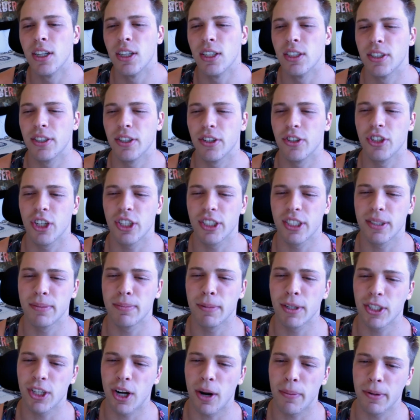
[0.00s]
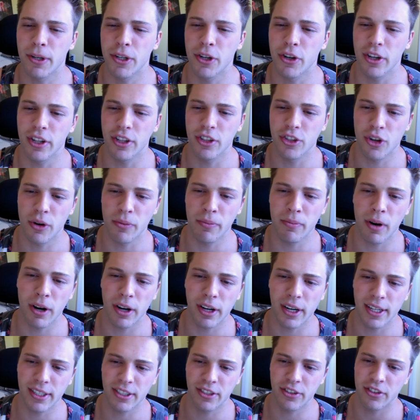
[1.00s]
So just as much opportunity in the German
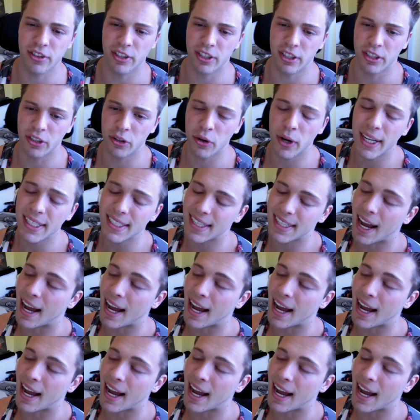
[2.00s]
market as there in the US?